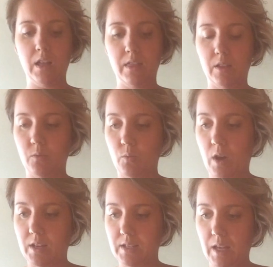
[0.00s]
And then
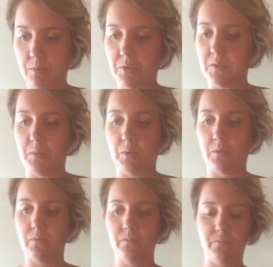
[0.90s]
1
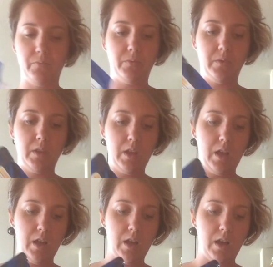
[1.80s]
tablespoon
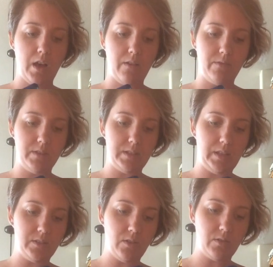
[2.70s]
of the
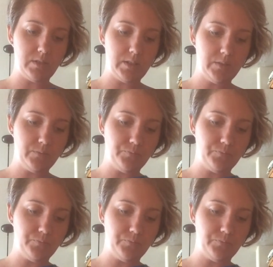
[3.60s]
sea salt.